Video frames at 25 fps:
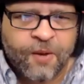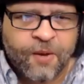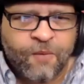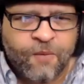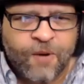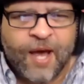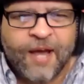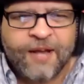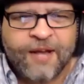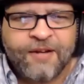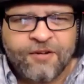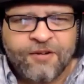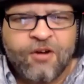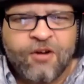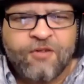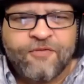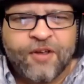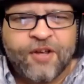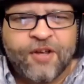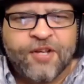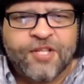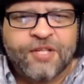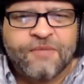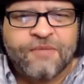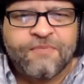Well, I know
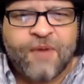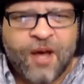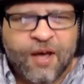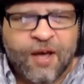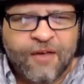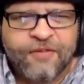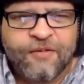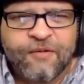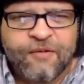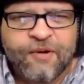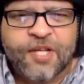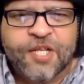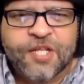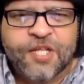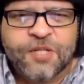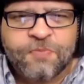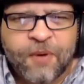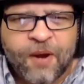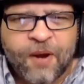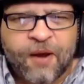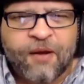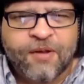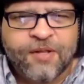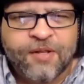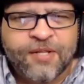there's some other
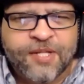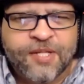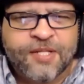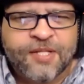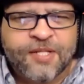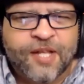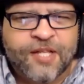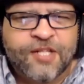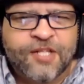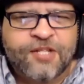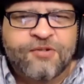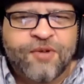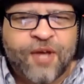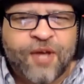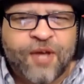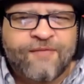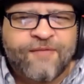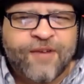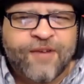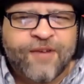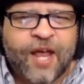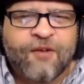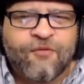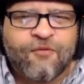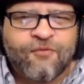experiences that you have
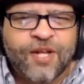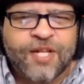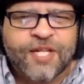not